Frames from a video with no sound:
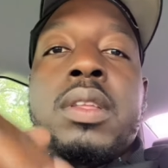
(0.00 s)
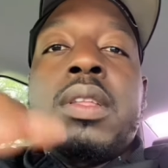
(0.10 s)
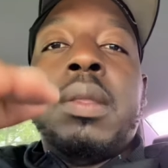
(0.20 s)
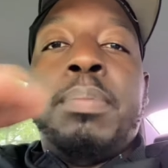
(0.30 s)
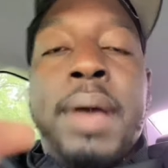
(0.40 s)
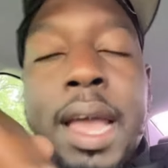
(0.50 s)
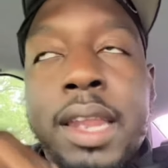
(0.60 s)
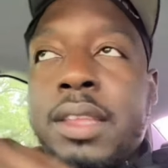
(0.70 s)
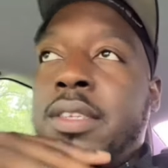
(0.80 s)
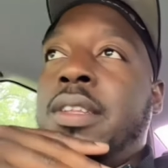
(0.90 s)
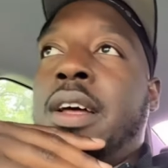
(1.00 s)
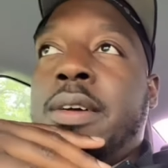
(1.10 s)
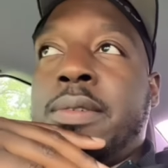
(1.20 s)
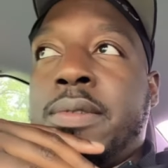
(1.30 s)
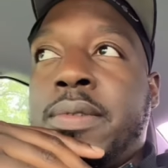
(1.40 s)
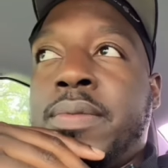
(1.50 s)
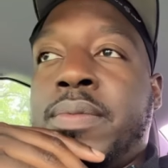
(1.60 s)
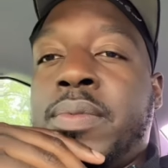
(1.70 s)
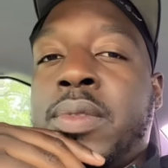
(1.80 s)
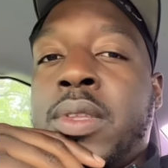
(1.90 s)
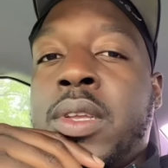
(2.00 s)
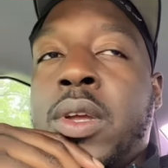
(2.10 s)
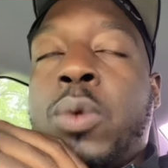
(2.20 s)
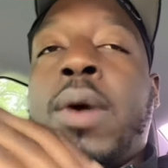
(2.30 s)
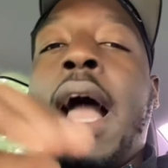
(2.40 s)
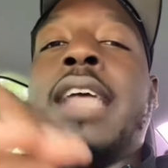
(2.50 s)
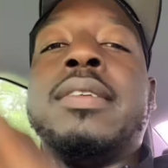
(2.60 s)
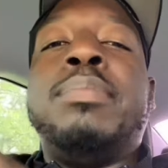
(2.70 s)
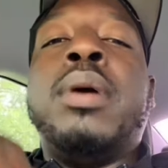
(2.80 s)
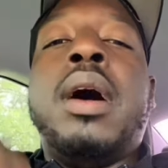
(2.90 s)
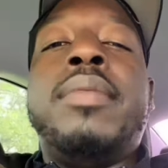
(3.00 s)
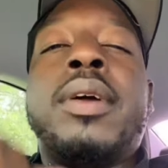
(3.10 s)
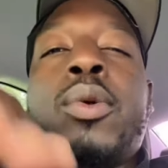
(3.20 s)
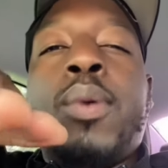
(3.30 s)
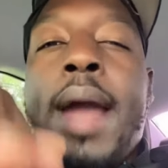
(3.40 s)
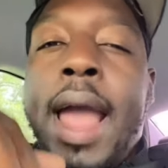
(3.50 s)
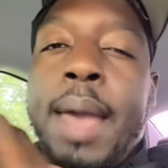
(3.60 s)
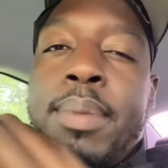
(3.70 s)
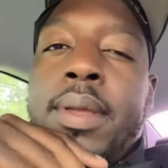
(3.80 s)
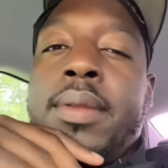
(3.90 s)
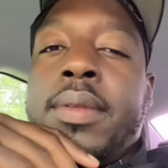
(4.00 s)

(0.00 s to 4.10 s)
the petty stuff. Rise above the crabbing,